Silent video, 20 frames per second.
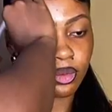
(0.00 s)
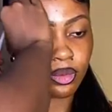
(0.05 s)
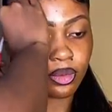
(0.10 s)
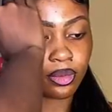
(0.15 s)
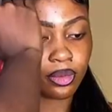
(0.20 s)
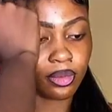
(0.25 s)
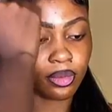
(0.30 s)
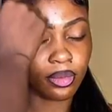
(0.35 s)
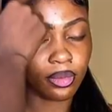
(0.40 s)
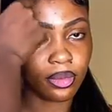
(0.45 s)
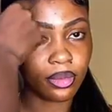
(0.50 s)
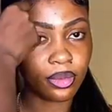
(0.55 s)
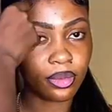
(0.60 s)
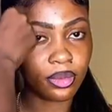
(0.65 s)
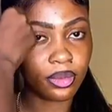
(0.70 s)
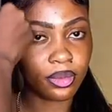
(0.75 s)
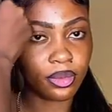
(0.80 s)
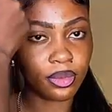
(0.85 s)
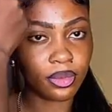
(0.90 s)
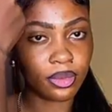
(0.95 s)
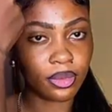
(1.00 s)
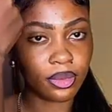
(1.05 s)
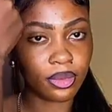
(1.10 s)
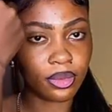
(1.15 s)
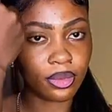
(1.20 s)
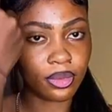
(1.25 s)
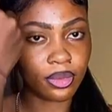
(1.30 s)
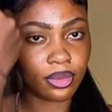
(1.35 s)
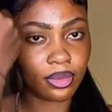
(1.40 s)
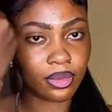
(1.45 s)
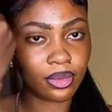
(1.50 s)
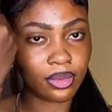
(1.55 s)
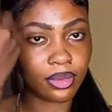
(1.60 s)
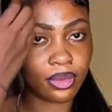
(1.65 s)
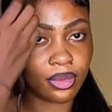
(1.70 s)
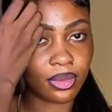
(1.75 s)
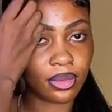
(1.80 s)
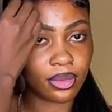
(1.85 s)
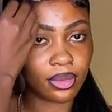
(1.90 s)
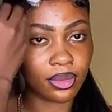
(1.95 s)
eye and I don't know.
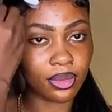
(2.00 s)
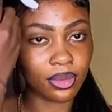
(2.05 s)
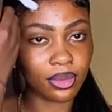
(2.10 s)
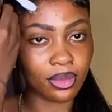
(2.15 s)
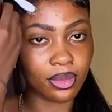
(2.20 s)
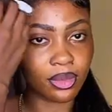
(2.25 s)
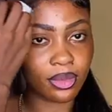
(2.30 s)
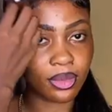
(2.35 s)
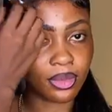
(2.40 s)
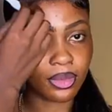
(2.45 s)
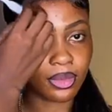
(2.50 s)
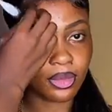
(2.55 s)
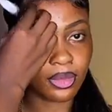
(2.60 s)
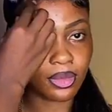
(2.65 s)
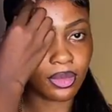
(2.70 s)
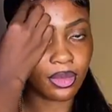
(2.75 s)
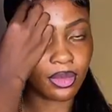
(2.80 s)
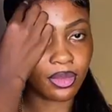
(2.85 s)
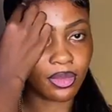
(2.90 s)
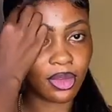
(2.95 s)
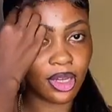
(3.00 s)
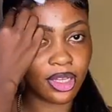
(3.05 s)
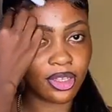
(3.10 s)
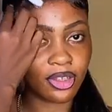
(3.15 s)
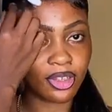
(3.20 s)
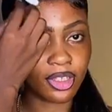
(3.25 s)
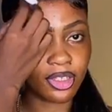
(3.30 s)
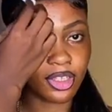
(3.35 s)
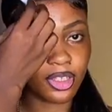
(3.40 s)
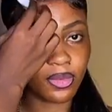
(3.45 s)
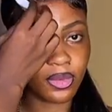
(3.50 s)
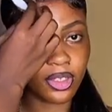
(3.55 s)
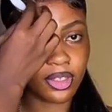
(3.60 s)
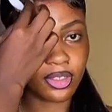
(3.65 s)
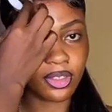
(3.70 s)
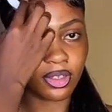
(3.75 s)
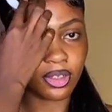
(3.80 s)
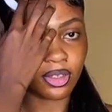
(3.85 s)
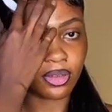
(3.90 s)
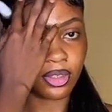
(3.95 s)
But yeah, I was still talking with my
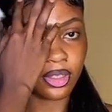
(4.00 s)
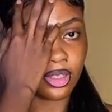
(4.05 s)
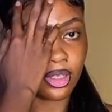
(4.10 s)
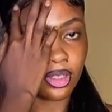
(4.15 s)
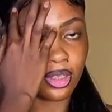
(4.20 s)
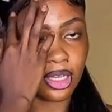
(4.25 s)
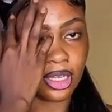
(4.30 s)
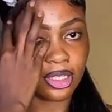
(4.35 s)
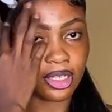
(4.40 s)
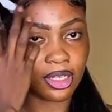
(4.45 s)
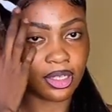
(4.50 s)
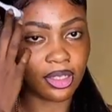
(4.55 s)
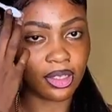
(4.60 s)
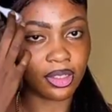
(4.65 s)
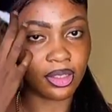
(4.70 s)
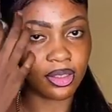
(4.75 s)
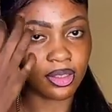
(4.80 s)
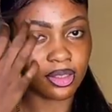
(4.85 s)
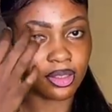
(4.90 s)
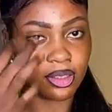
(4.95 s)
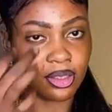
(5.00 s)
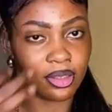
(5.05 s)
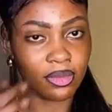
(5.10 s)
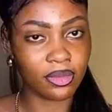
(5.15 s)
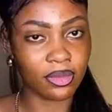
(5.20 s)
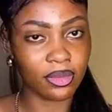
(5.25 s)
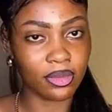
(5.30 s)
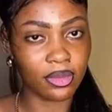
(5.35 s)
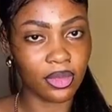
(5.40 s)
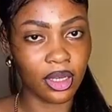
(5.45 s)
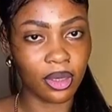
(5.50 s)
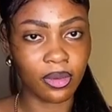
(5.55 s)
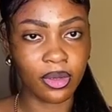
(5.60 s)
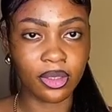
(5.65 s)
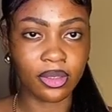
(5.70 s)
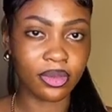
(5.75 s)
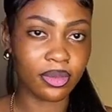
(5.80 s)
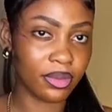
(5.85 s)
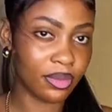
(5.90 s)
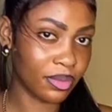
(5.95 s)
friend and laughing with her.
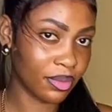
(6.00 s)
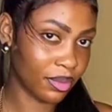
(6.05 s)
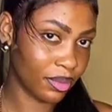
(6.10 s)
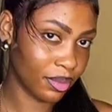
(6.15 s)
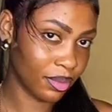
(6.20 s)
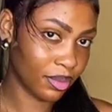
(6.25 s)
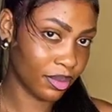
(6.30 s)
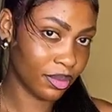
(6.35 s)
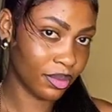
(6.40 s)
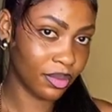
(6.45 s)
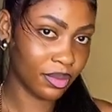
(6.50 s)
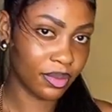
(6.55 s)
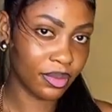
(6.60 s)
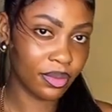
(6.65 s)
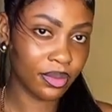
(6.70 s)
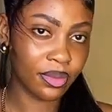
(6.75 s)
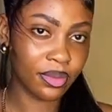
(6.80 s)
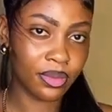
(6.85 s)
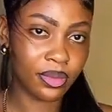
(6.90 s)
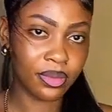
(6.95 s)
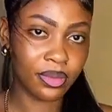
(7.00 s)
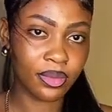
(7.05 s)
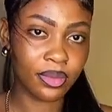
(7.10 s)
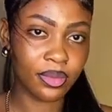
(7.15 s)
But yeah,